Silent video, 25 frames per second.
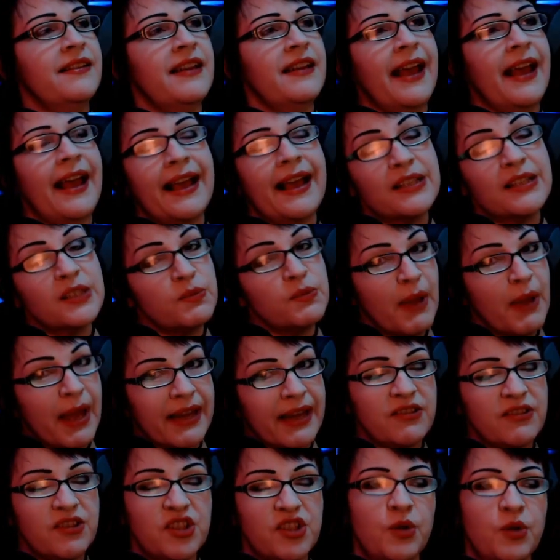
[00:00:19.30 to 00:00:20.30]

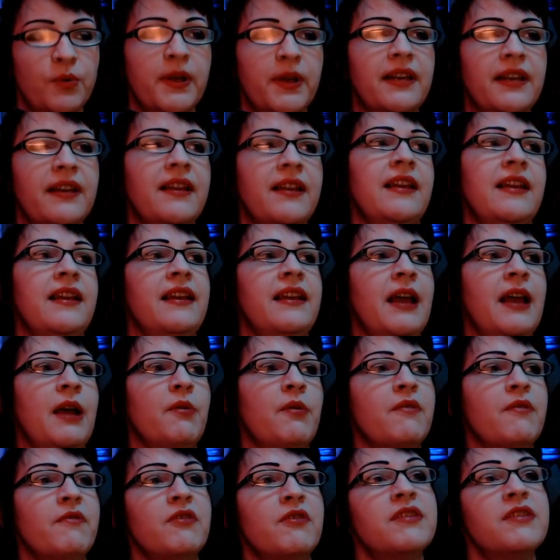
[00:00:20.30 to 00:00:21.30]
aspect to it.
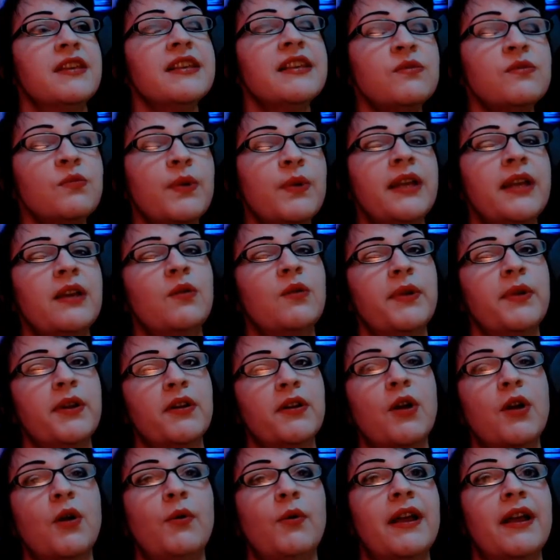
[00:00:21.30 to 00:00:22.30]
However, this week we are
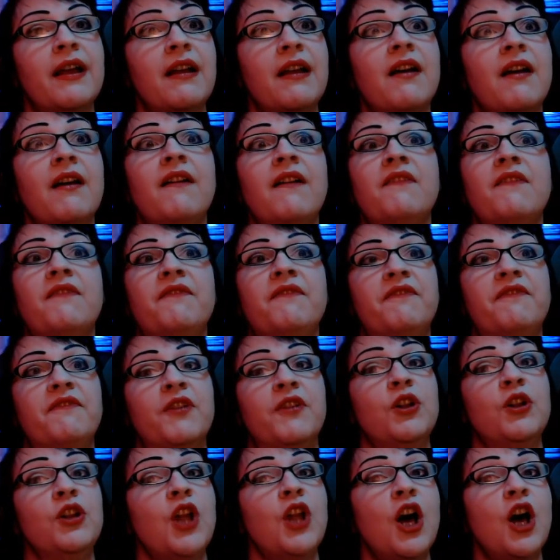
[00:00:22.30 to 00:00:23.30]
going
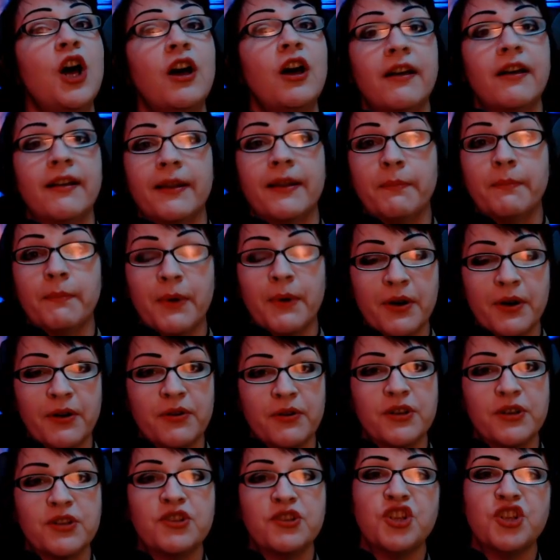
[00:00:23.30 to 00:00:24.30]
full on
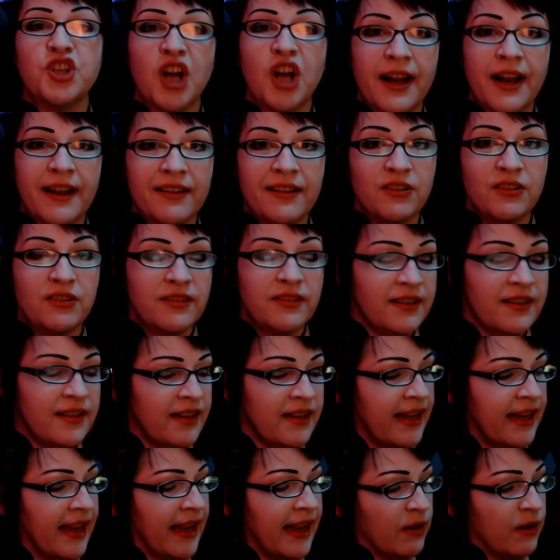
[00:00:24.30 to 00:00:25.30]
murderous child,
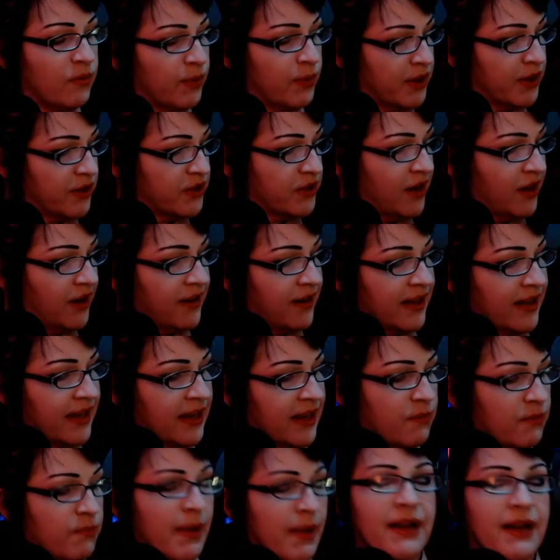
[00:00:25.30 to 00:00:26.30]
and we are
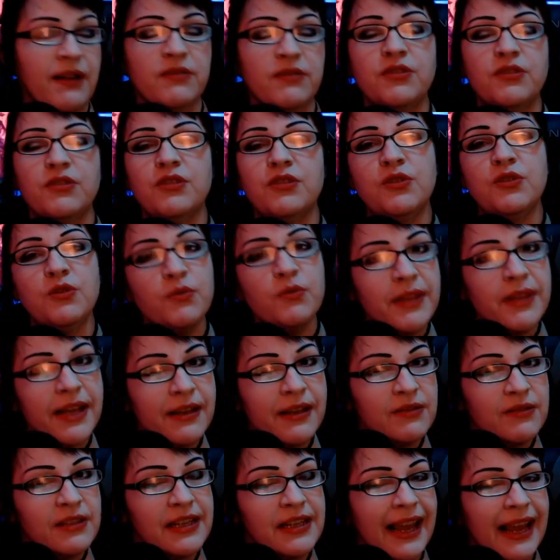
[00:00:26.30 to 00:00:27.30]
talking about the
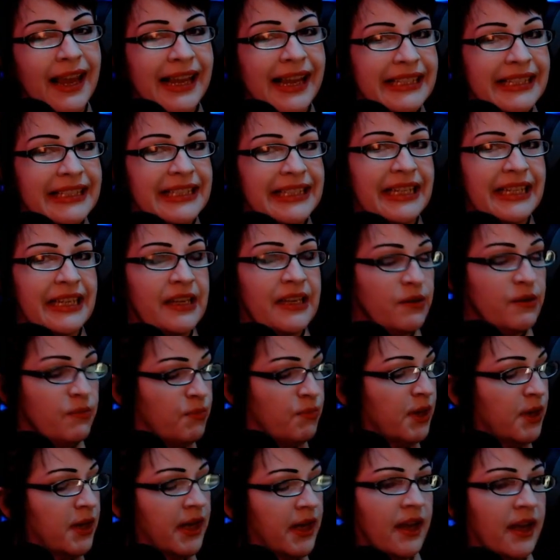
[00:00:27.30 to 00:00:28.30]
2018
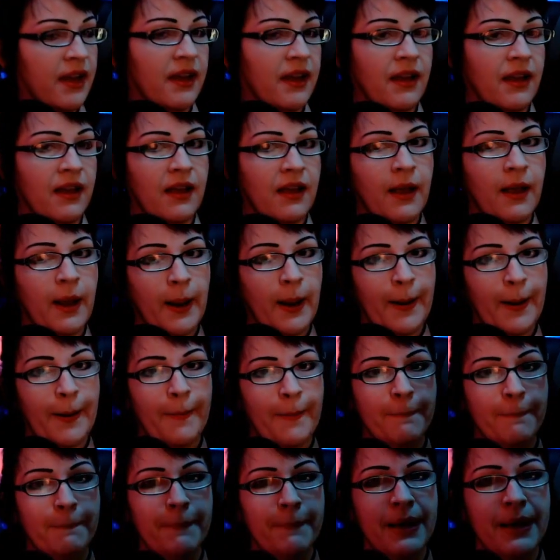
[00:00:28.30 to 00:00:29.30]
book
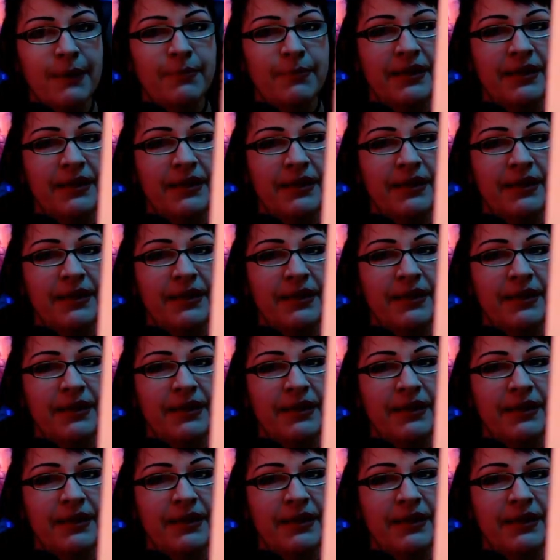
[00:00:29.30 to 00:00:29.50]
Baby